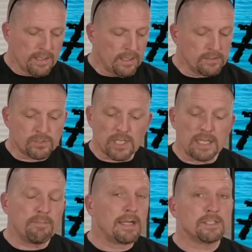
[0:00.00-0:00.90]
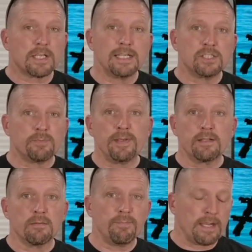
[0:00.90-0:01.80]
side-by-side
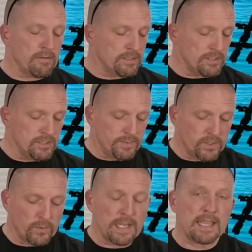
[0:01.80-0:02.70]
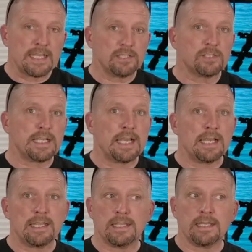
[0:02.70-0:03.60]
speed comparisons between this
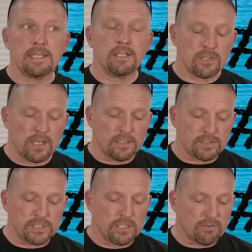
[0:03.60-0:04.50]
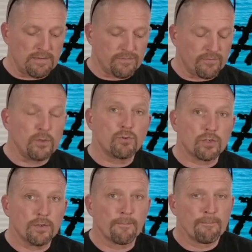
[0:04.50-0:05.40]
and the Seacraft
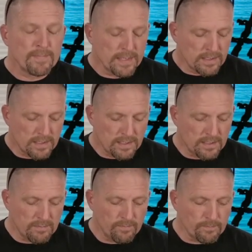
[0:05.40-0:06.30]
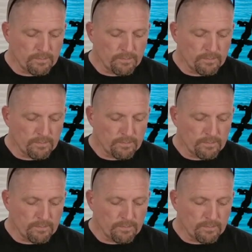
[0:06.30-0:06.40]
Future, the